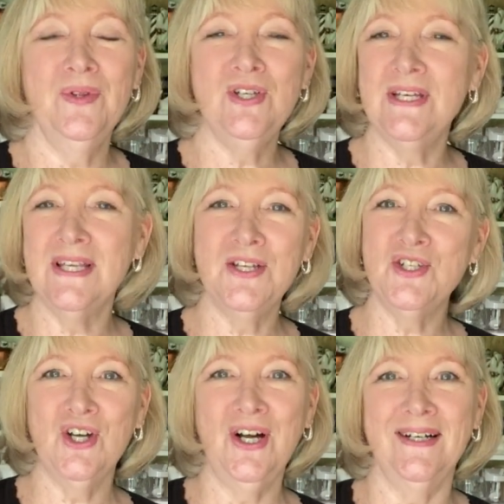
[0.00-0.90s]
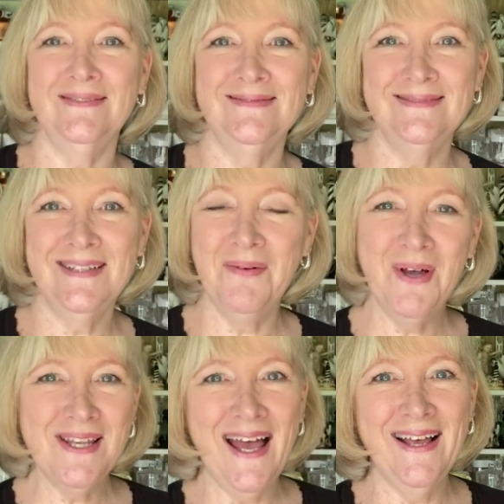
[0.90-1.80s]
She said, sure, come
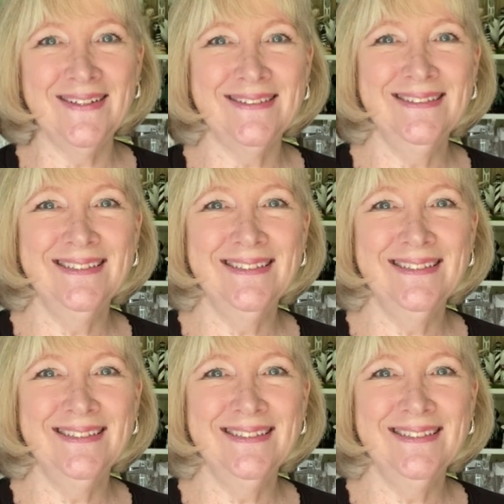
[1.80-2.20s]
on down.